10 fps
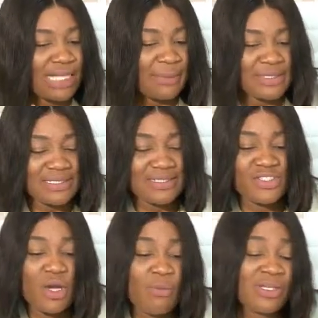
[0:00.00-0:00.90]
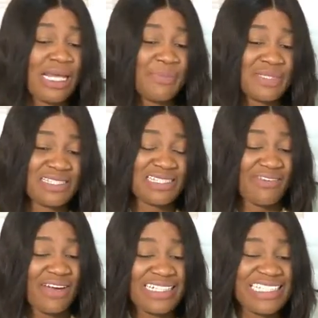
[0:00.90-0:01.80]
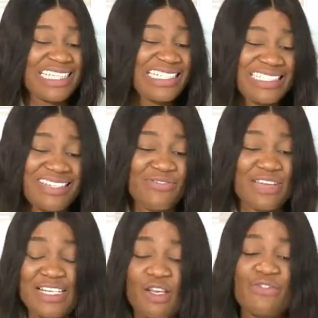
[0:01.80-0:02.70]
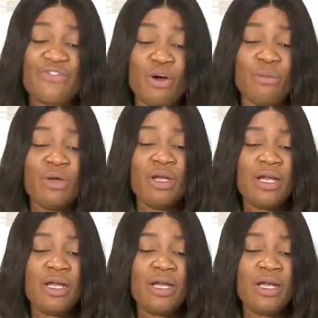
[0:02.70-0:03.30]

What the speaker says: that some other persons have had kidney failure from